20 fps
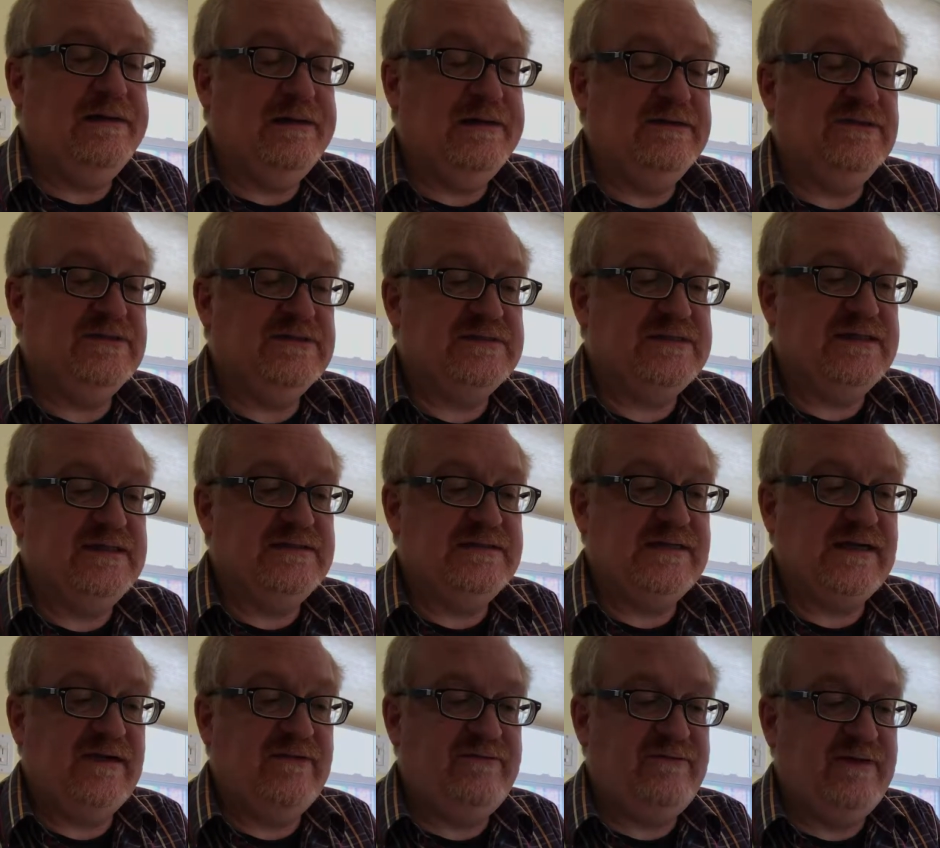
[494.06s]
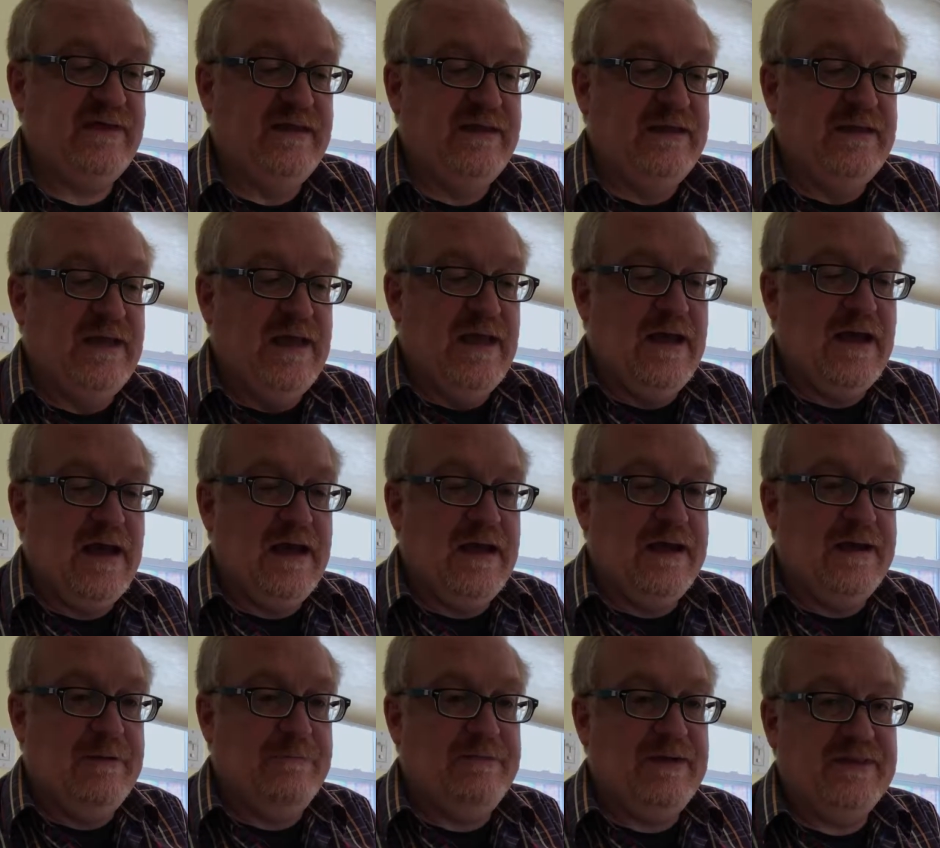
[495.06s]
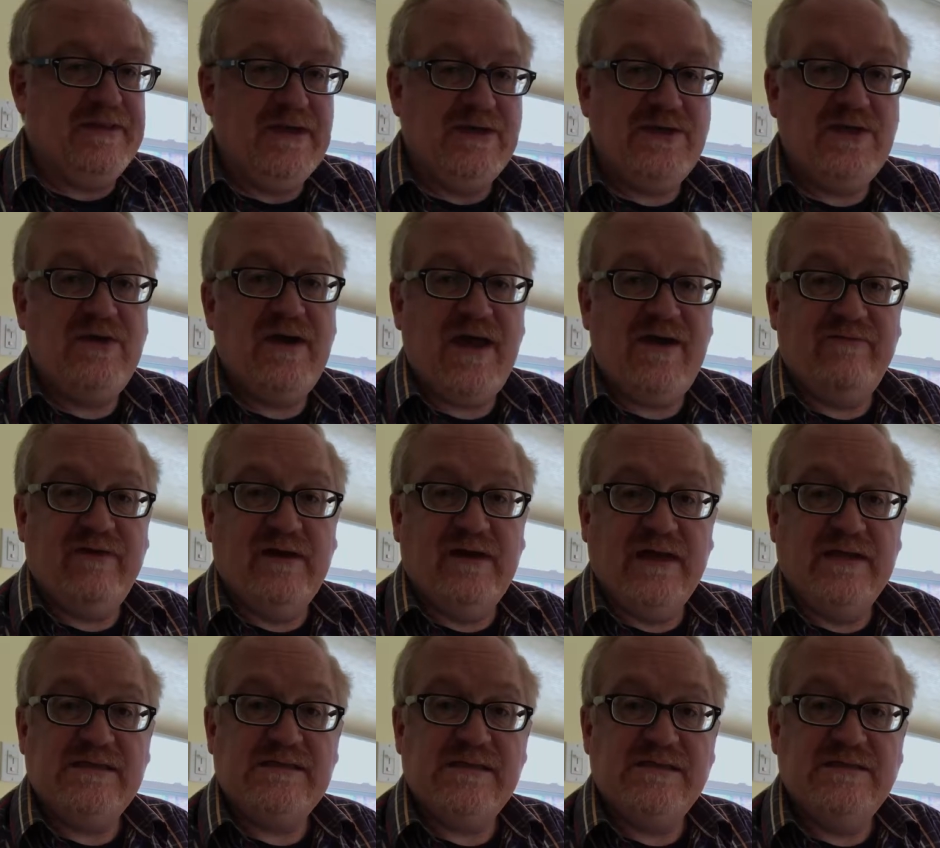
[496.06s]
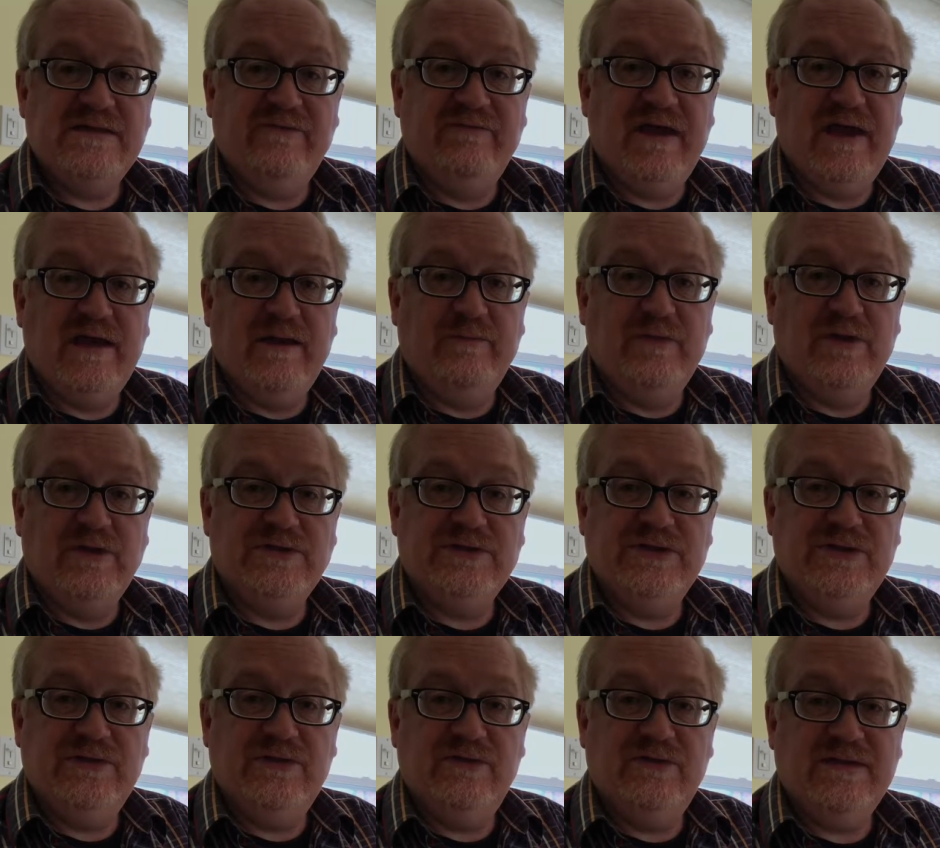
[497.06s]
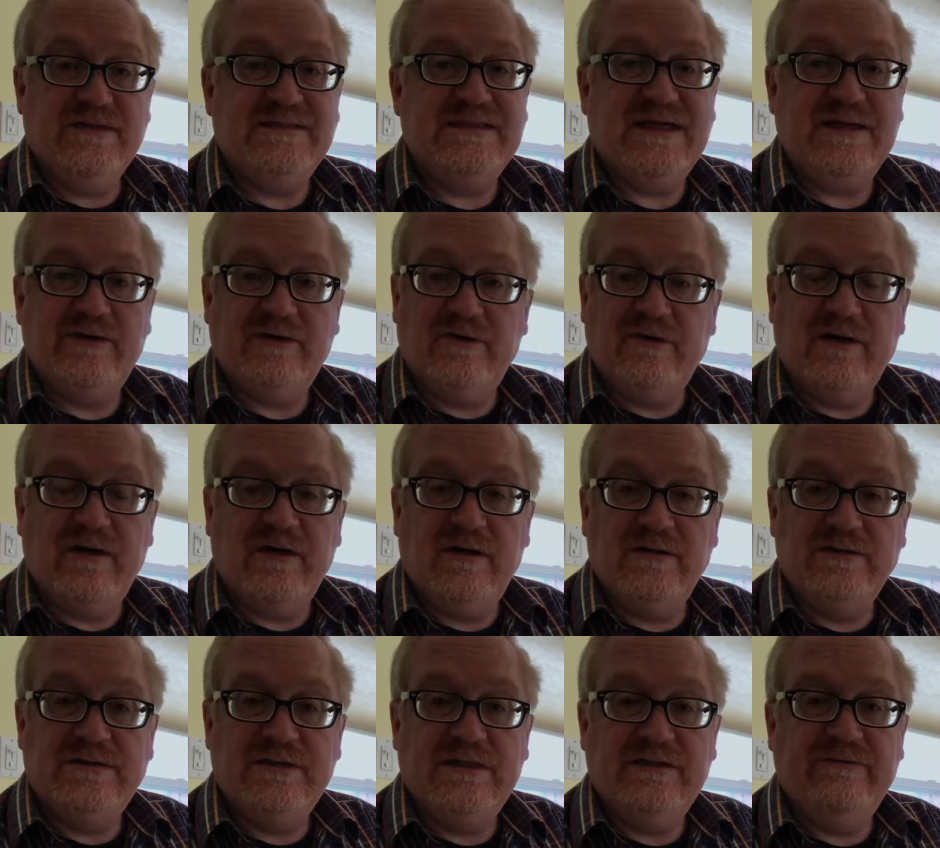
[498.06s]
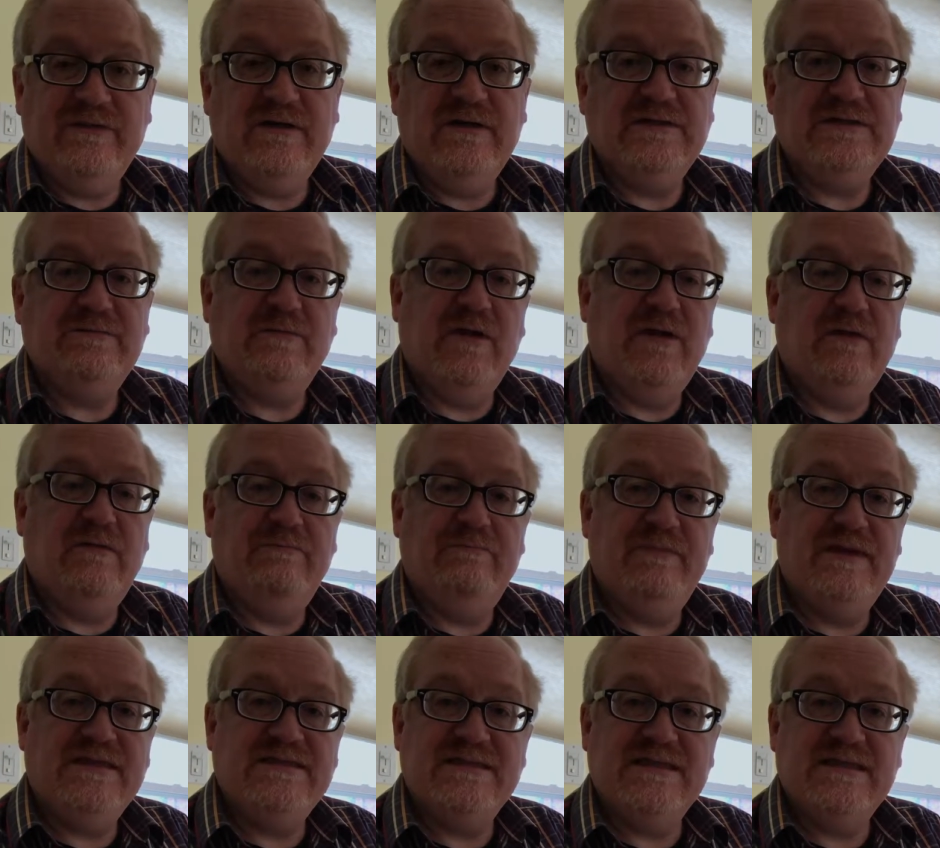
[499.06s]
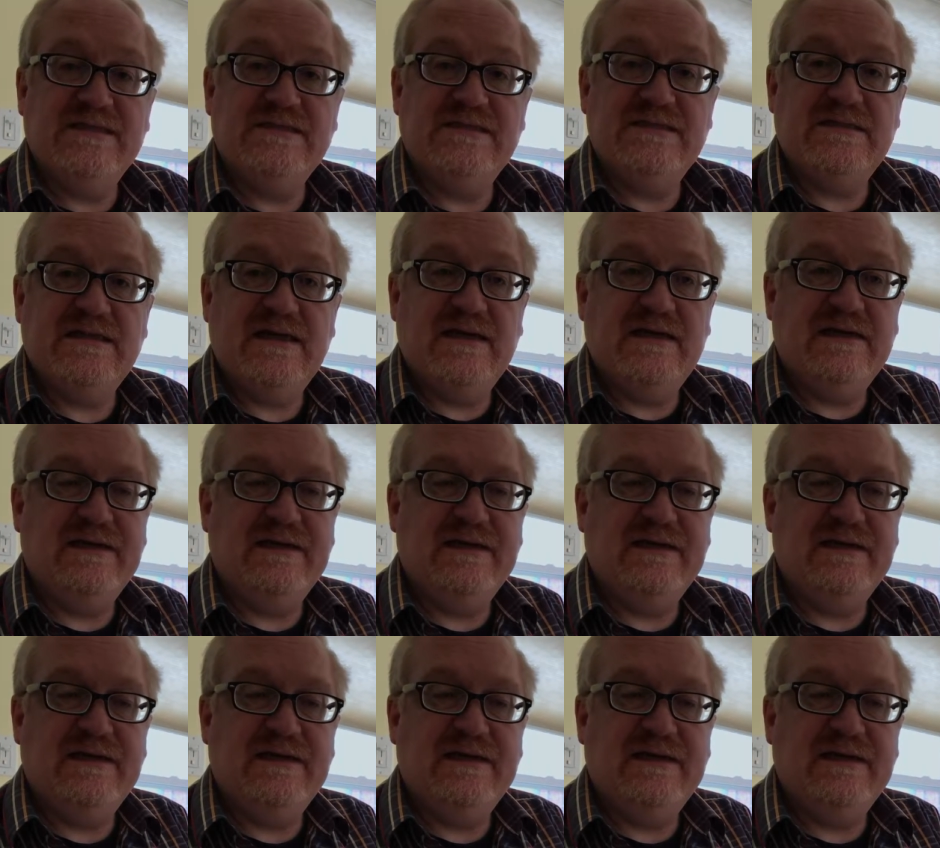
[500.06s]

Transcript: interesting stuff. But they do have a license available to the tinkerer, to the very small business.